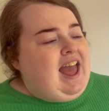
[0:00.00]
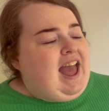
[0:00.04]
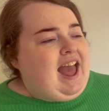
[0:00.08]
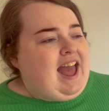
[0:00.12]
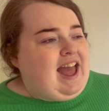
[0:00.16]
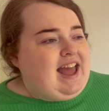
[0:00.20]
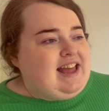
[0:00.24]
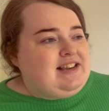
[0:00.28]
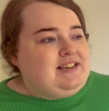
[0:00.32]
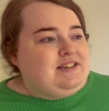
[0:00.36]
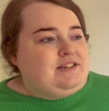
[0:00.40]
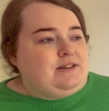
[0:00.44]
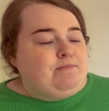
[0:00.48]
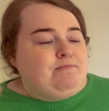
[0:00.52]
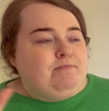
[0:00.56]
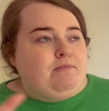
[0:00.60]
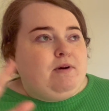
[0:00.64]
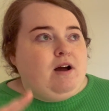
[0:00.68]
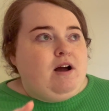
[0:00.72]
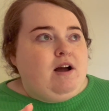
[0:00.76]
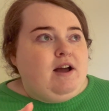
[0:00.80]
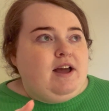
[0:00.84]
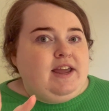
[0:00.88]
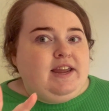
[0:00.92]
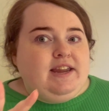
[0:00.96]
And
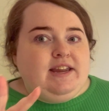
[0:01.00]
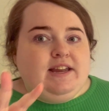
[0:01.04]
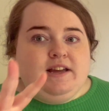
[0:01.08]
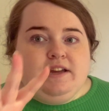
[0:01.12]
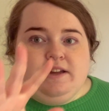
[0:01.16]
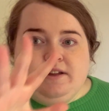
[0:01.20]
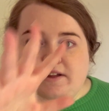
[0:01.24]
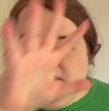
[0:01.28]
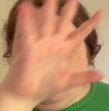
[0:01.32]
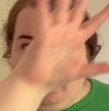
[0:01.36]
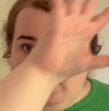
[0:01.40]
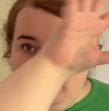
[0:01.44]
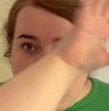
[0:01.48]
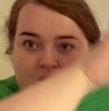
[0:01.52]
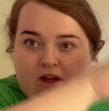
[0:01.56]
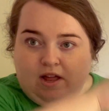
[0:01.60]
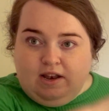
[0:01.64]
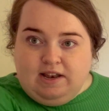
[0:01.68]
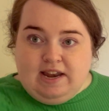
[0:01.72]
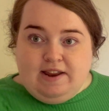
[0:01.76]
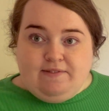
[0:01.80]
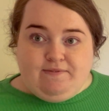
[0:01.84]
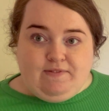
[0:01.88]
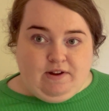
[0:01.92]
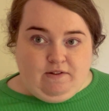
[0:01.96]
my
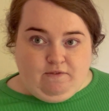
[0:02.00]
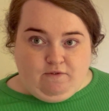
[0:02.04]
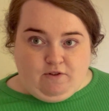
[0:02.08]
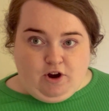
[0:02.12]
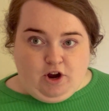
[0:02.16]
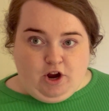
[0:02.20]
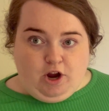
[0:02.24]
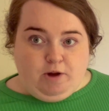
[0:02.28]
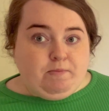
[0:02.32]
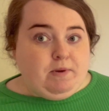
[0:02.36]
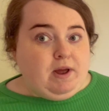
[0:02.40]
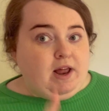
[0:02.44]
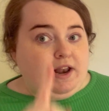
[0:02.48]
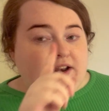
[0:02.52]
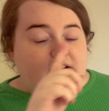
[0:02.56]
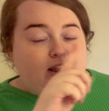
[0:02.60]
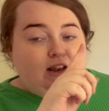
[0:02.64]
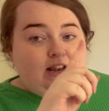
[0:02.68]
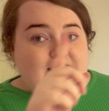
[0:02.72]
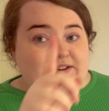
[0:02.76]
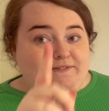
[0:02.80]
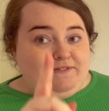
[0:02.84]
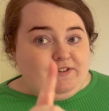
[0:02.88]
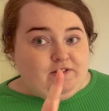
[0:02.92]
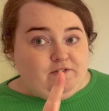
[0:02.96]
living room
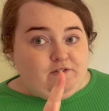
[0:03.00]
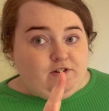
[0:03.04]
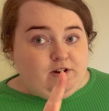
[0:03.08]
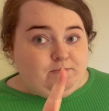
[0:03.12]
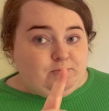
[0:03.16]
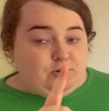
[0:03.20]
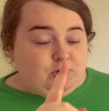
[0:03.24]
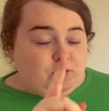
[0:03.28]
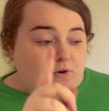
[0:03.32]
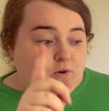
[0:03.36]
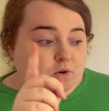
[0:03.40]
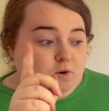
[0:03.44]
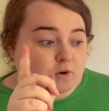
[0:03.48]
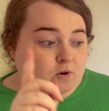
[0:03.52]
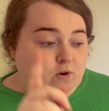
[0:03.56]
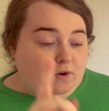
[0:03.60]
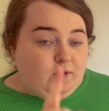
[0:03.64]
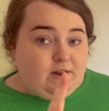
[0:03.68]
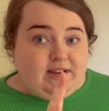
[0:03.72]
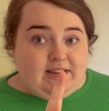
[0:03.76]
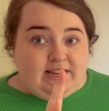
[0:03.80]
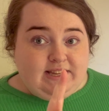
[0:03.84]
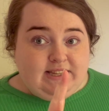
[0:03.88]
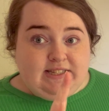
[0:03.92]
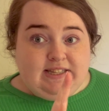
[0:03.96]
tour
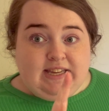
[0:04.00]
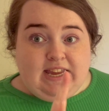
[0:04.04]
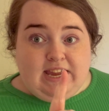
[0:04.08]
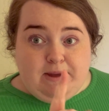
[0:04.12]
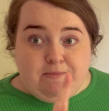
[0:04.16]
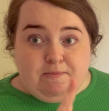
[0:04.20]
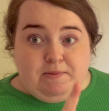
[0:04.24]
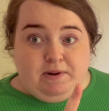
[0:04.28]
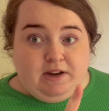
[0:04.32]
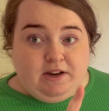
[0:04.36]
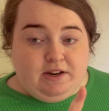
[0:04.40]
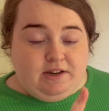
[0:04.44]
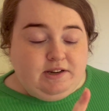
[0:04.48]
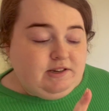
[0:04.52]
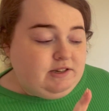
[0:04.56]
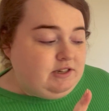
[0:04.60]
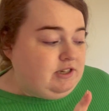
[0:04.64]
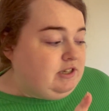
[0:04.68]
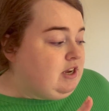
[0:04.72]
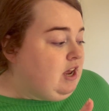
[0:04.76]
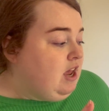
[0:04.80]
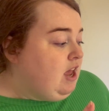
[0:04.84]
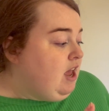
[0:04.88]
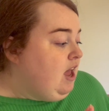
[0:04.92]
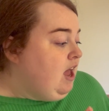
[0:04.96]
is
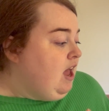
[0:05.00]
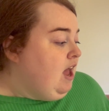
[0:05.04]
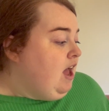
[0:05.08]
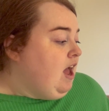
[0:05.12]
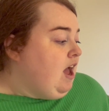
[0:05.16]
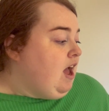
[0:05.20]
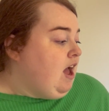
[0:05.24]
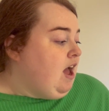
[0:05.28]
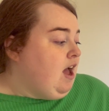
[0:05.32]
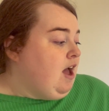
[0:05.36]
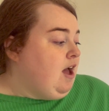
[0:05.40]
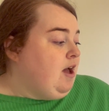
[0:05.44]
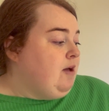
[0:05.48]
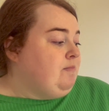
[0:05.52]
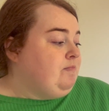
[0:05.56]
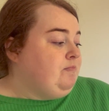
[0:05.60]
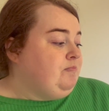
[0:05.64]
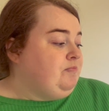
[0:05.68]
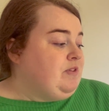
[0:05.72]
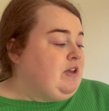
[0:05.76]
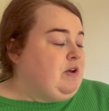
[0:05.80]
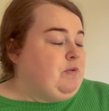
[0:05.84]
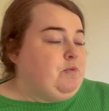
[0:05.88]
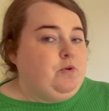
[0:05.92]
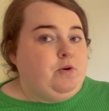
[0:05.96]
imminent.
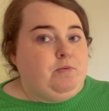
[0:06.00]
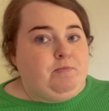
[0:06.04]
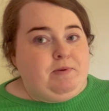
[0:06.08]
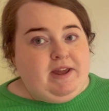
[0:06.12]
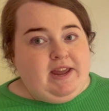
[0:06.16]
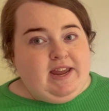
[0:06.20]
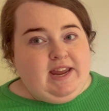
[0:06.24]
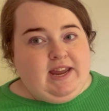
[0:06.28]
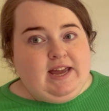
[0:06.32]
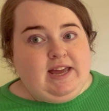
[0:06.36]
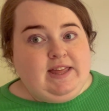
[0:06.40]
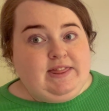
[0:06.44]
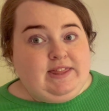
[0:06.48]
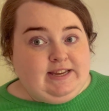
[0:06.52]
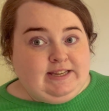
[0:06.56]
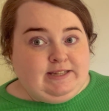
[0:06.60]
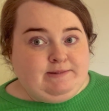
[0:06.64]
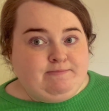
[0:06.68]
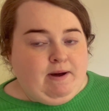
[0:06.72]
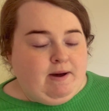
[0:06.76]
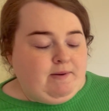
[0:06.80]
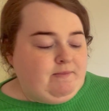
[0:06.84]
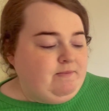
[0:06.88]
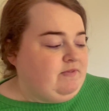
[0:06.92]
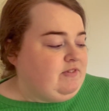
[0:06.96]
It will be this
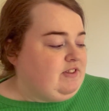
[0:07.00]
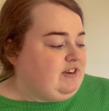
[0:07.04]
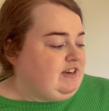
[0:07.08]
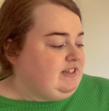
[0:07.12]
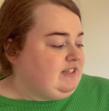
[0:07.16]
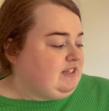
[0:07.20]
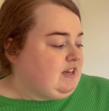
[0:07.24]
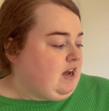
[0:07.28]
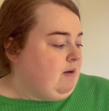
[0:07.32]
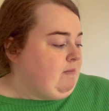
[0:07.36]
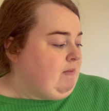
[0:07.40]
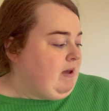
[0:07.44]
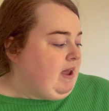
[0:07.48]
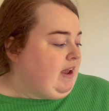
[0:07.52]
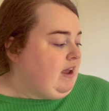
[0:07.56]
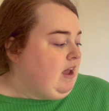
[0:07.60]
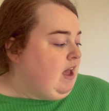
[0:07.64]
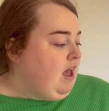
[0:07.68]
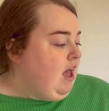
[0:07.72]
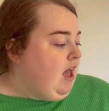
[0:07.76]
month that it's coming.